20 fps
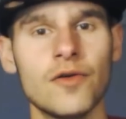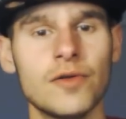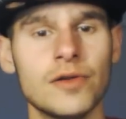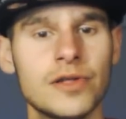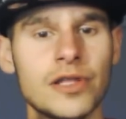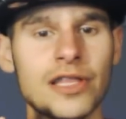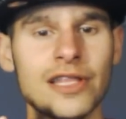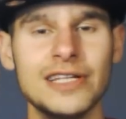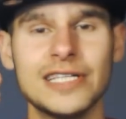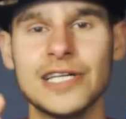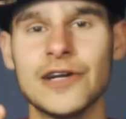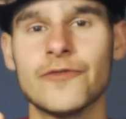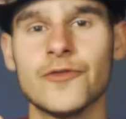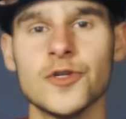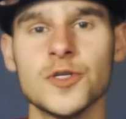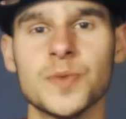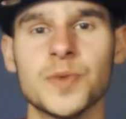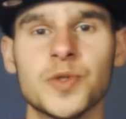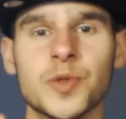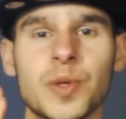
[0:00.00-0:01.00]
the
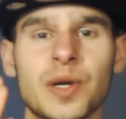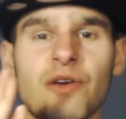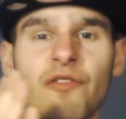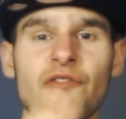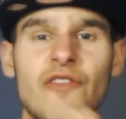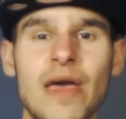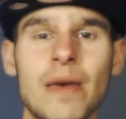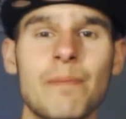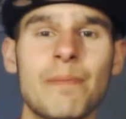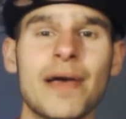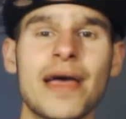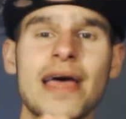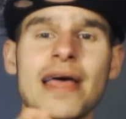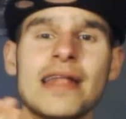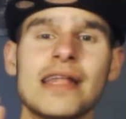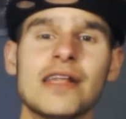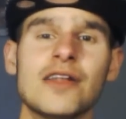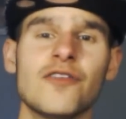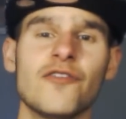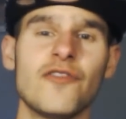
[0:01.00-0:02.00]
difference between a vape
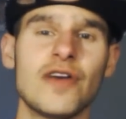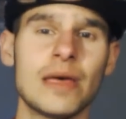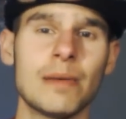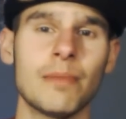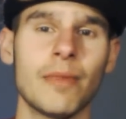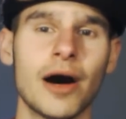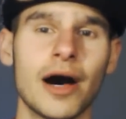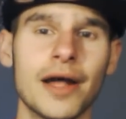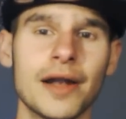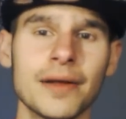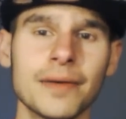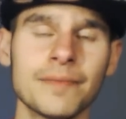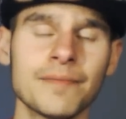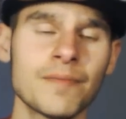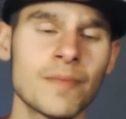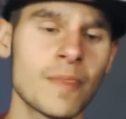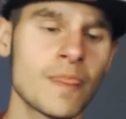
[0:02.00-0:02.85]
pen and a vape mod,